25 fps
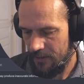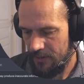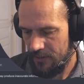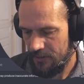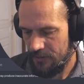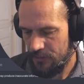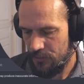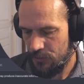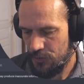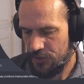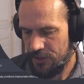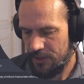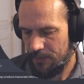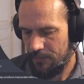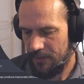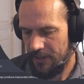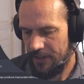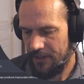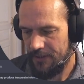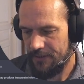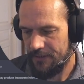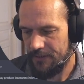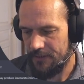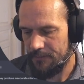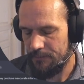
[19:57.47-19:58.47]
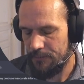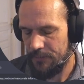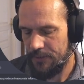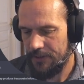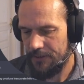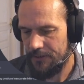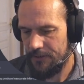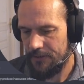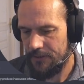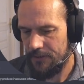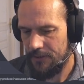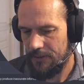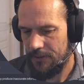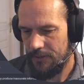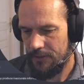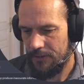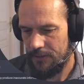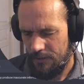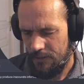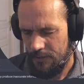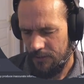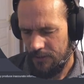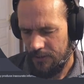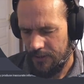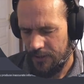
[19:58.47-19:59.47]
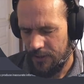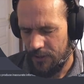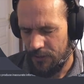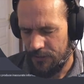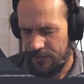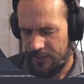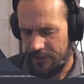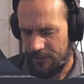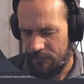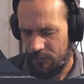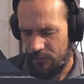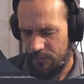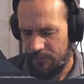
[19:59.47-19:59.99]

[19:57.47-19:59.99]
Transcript: use them later. But No, that would